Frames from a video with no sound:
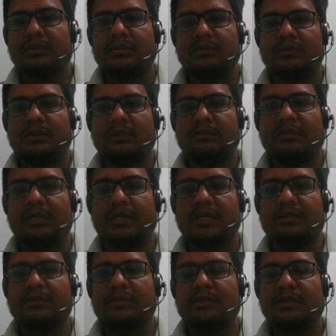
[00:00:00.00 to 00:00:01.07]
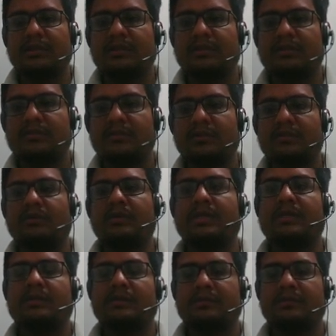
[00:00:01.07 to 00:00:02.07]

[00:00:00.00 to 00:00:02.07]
So they will cancel, that is equal to 1.